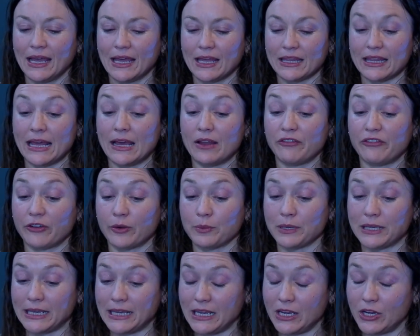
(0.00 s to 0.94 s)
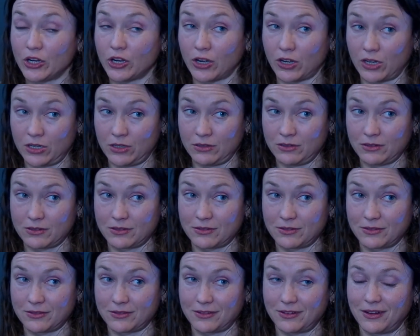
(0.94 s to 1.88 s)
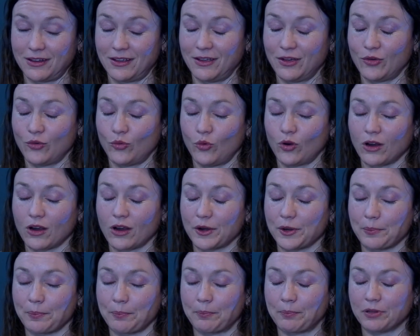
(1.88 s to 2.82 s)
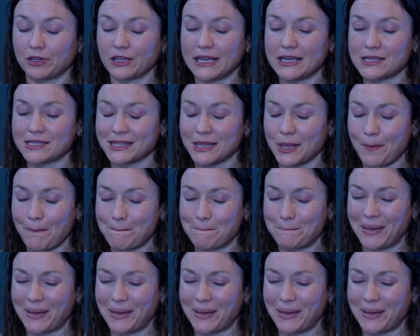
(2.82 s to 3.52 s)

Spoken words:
Then from here... we're going to place the